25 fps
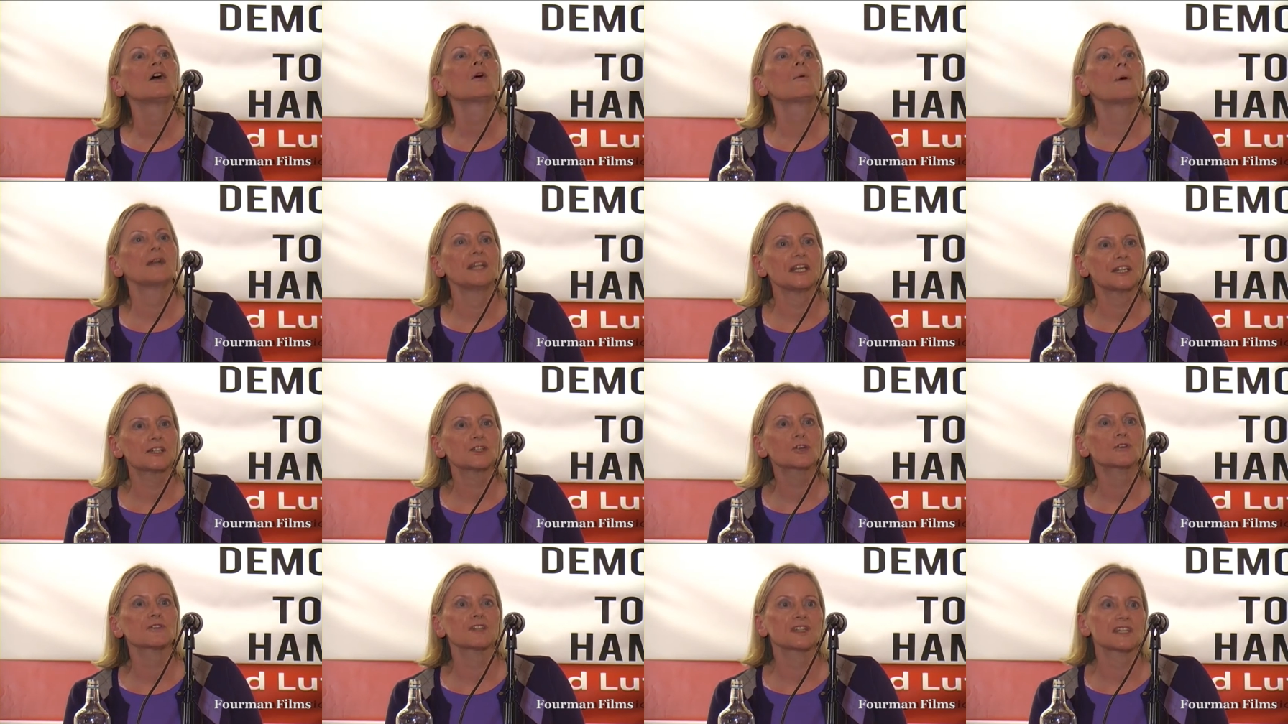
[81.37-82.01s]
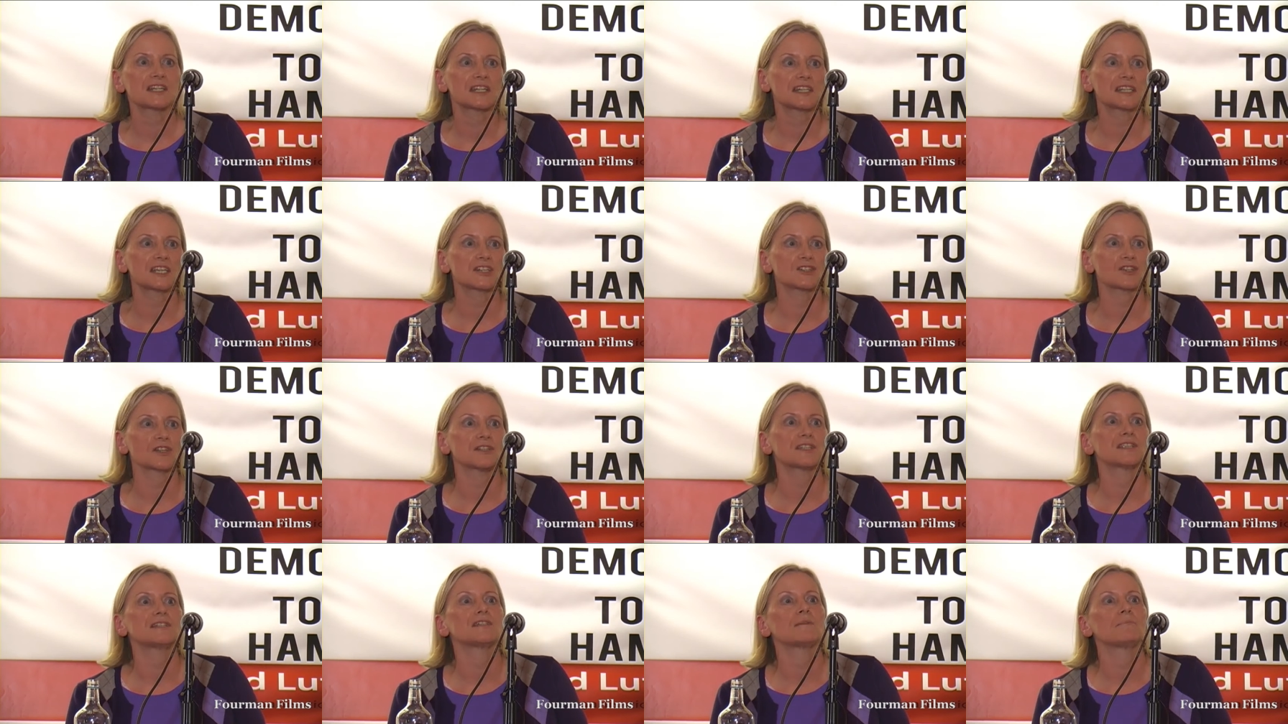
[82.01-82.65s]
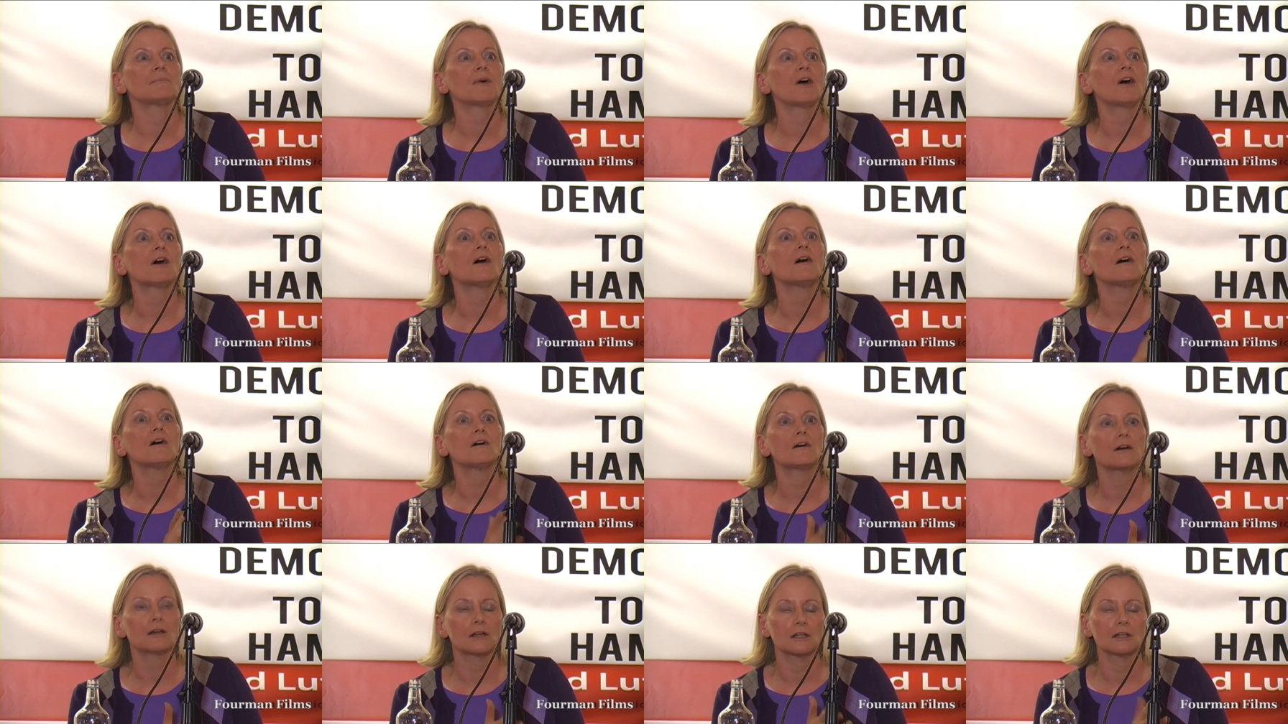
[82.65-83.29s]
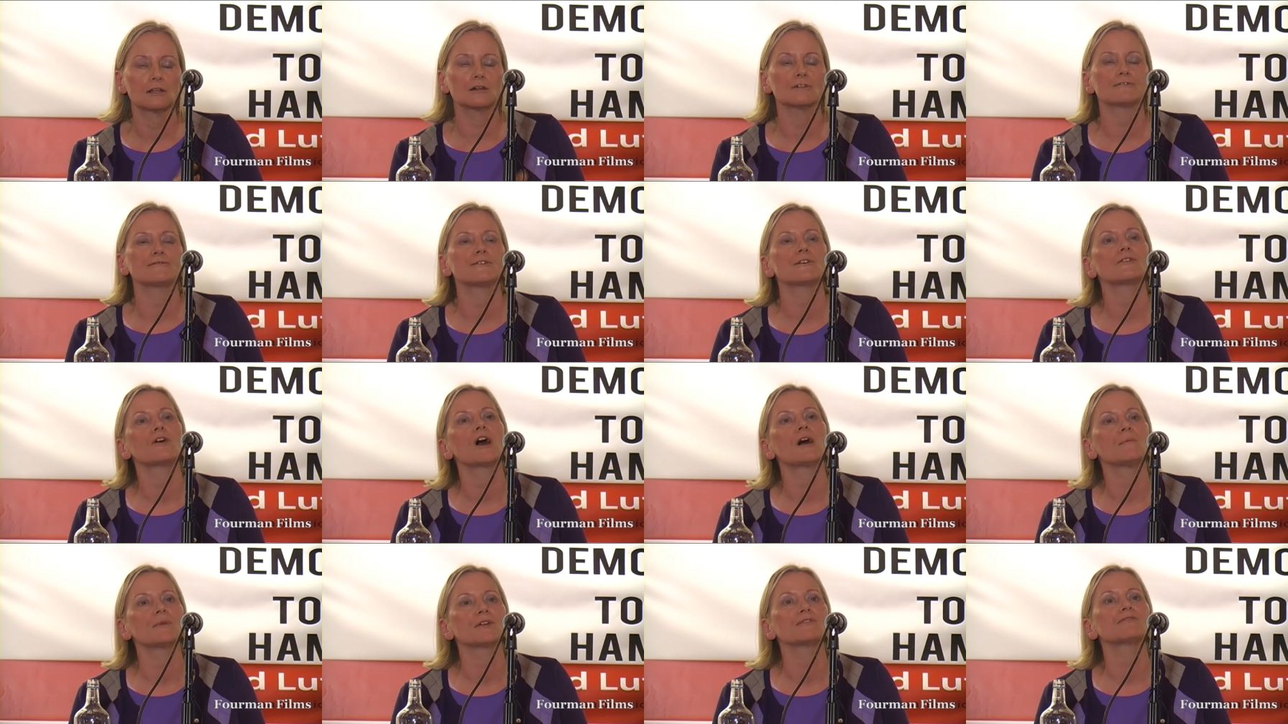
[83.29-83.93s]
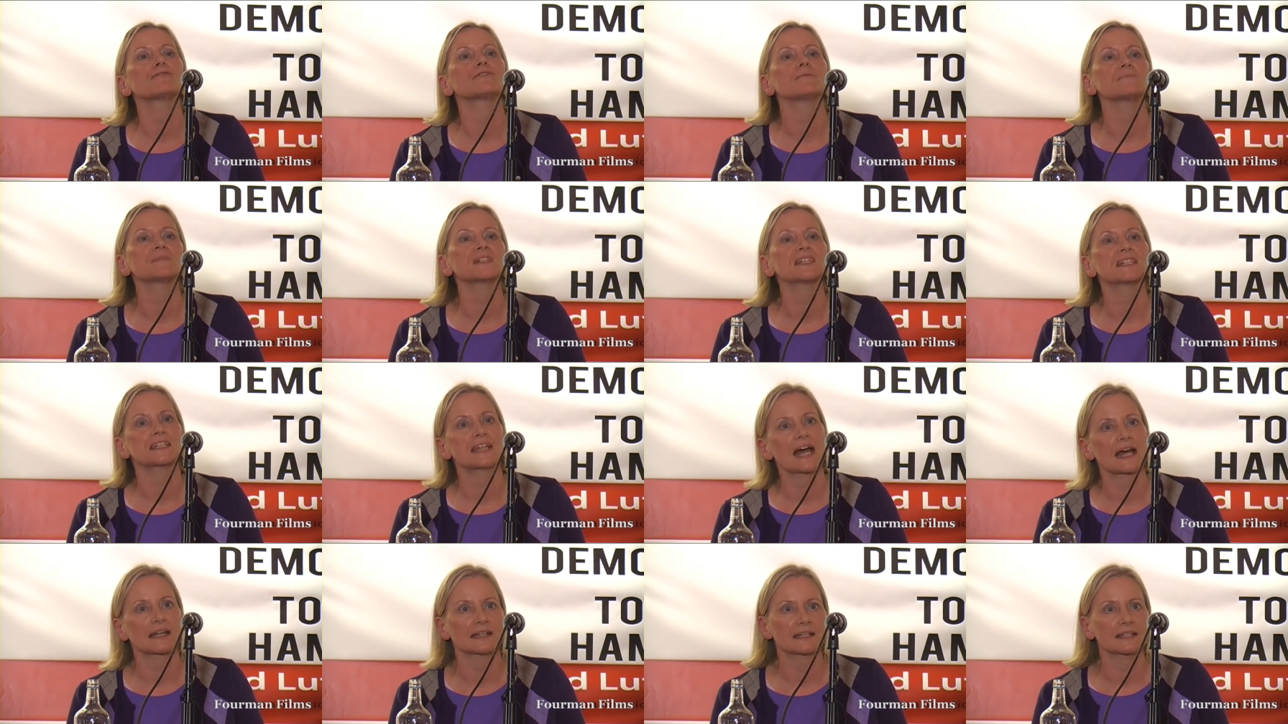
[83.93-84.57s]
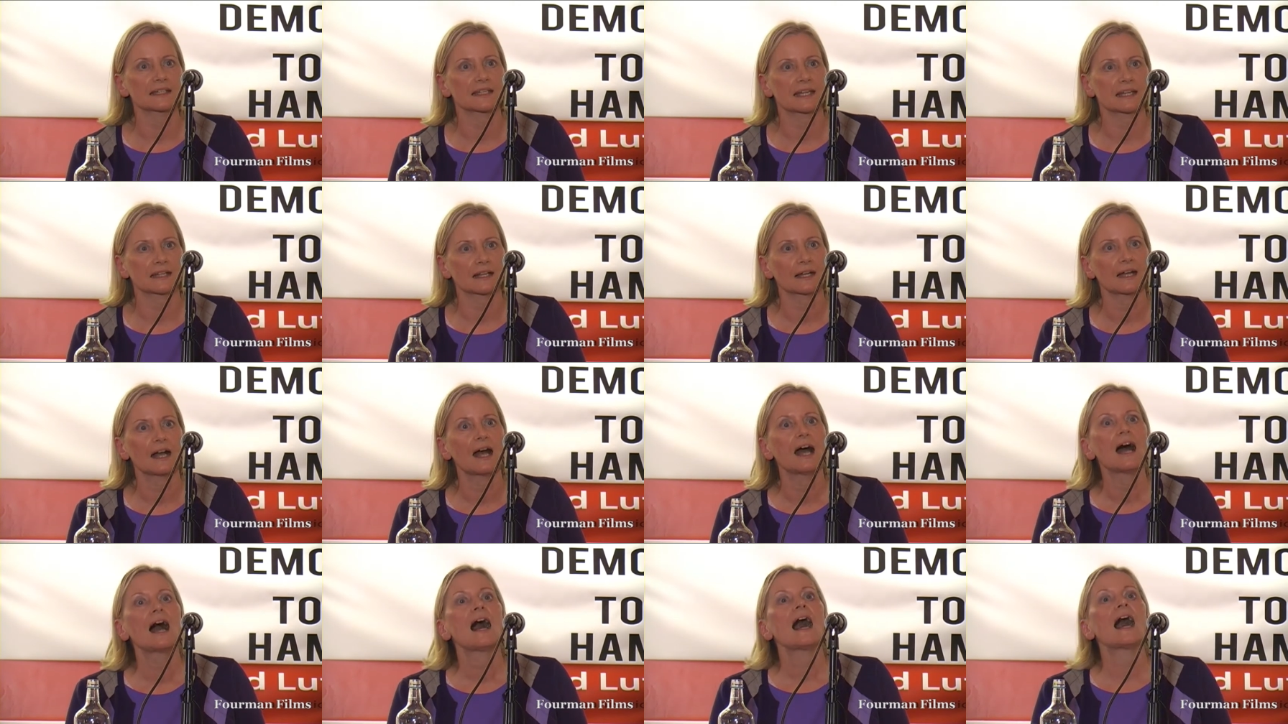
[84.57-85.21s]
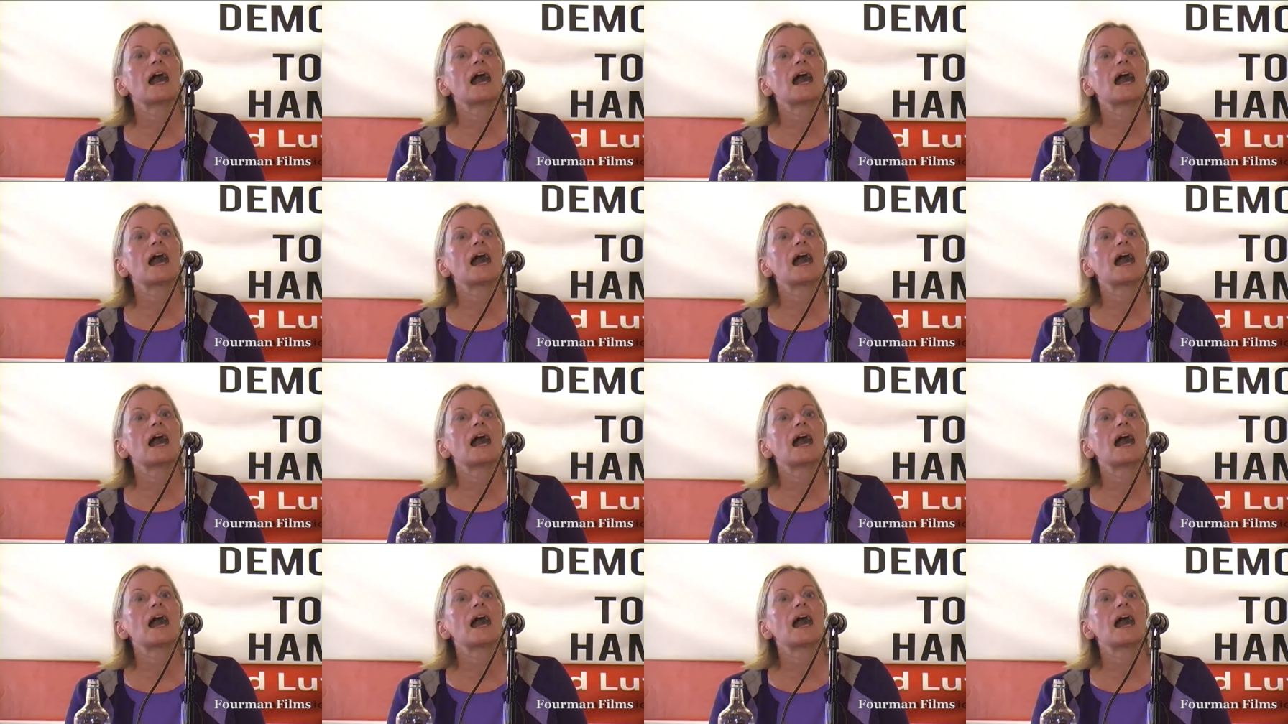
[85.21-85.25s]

when it took the decision to debar Lutfur Rahman from standing.